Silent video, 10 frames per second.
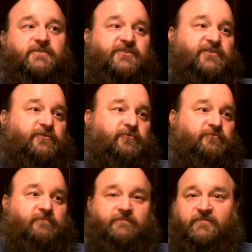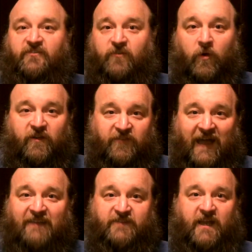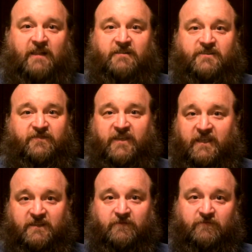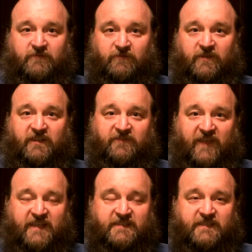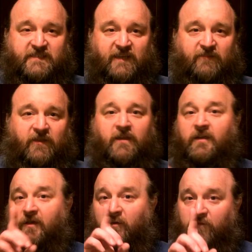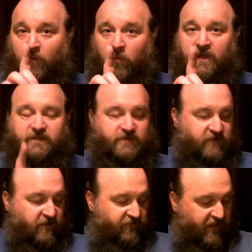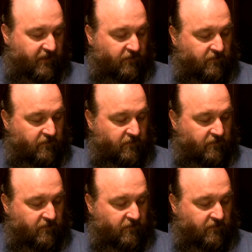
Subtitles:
to $4 or $5 if you get the really fancy stuff for one serving,